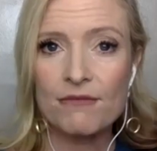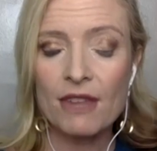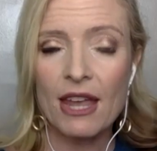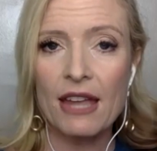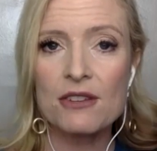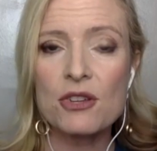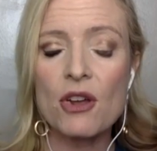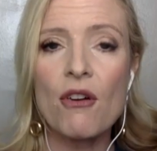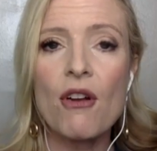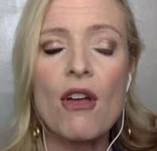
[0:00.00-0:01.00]
Okay,
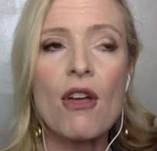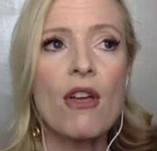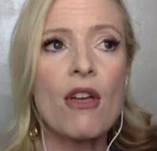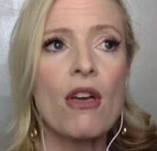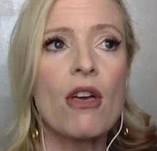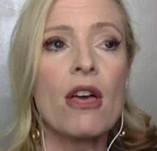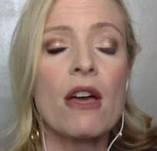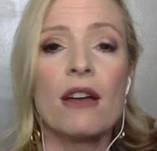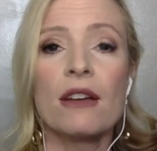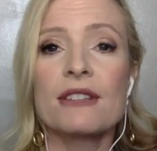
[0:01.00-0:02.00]
so
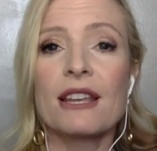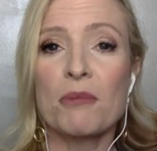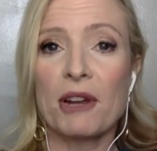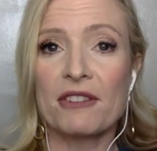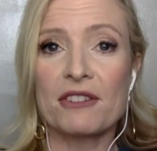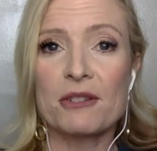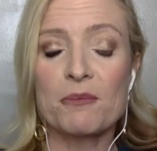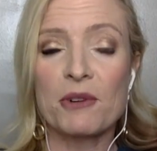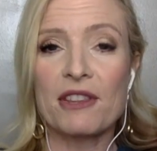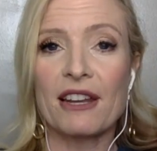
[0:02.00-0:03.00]
take a breath and just
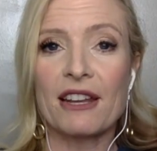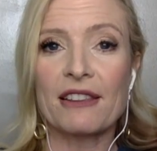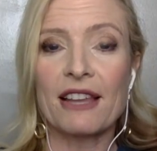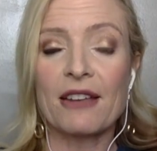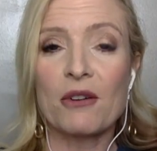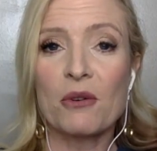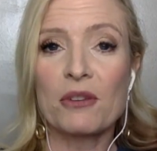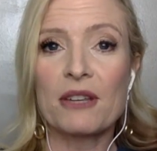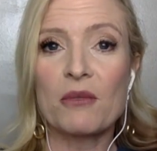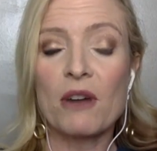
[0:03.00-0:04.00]
breathe that in. Like,
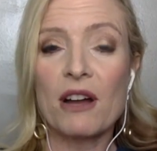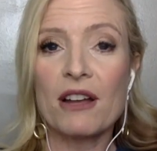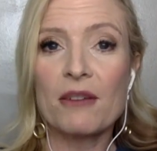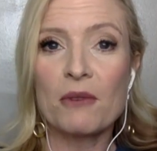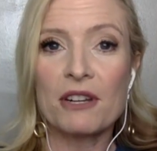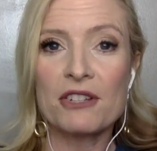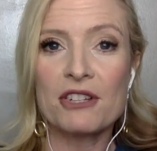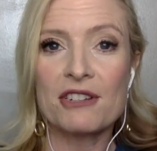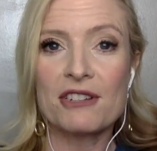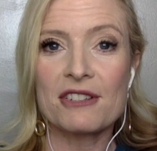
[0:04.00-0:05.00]
holy, what did she
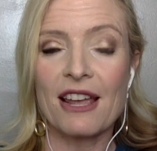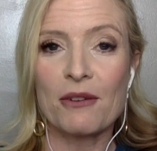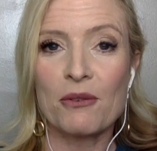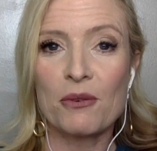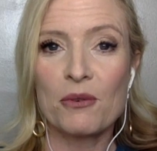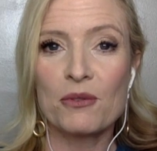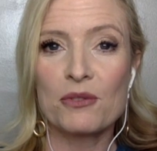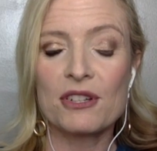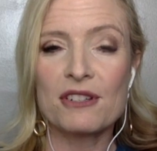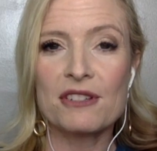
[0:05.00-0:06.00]
just say?
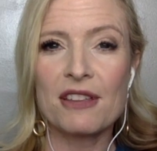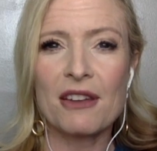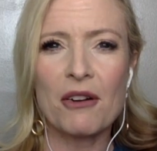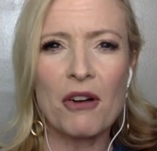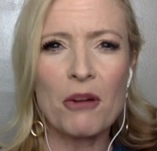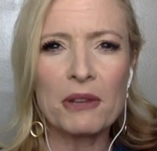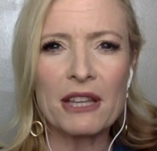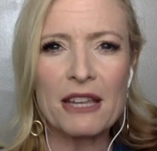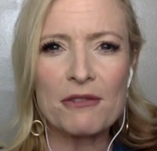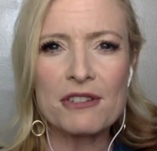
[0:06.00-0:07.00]
She just said that all
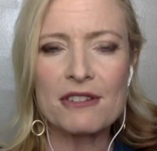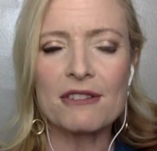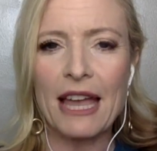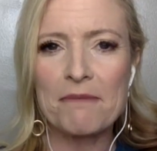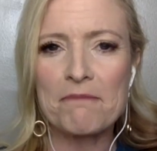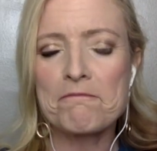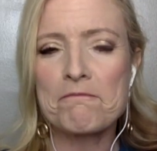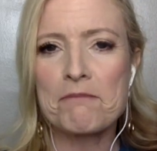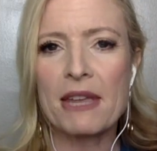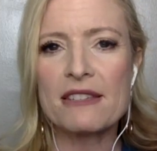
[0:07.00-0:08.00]
beliefs like
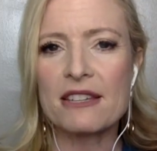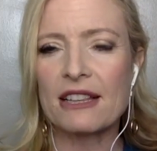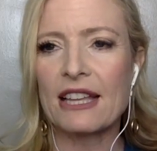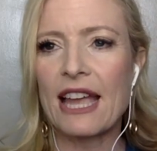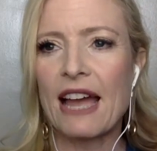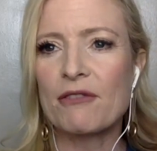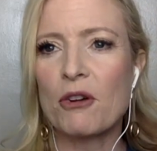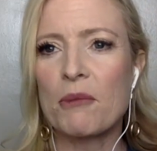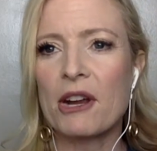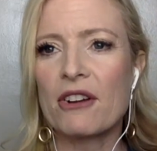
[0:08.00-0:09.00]
basically have no
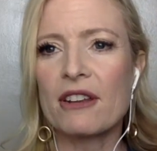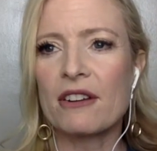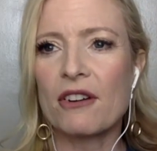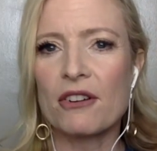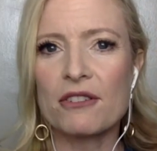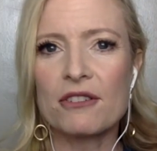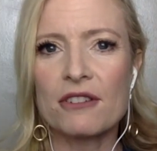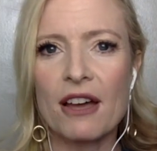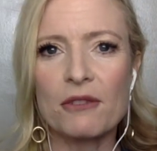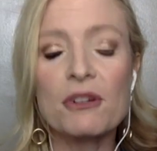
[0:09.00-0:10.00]
merit and are
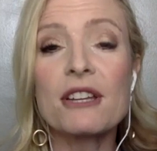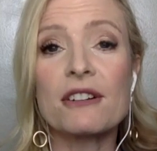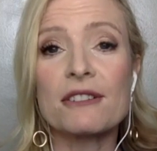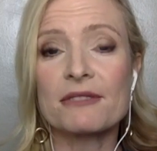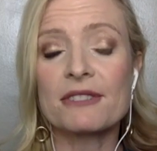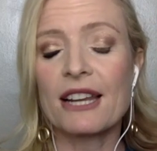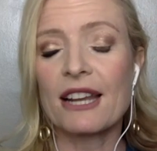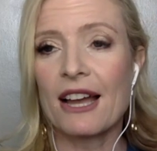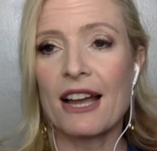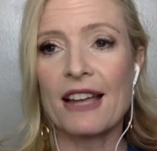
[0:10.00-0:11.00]
not real. And
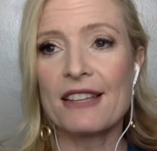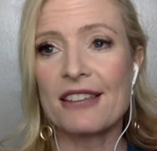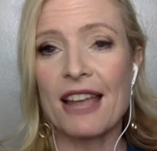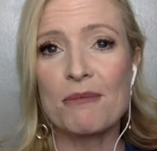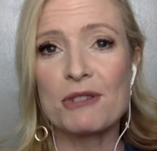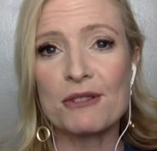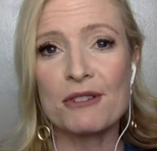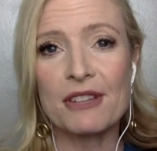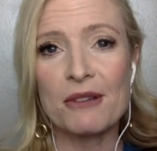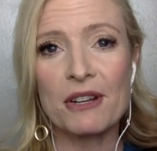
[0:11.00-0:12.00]
I say
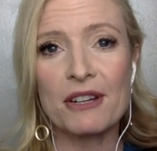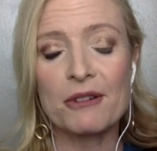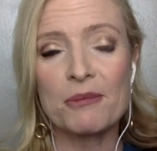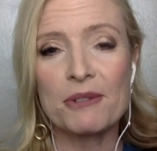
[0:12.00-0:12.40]
absolutely 100%.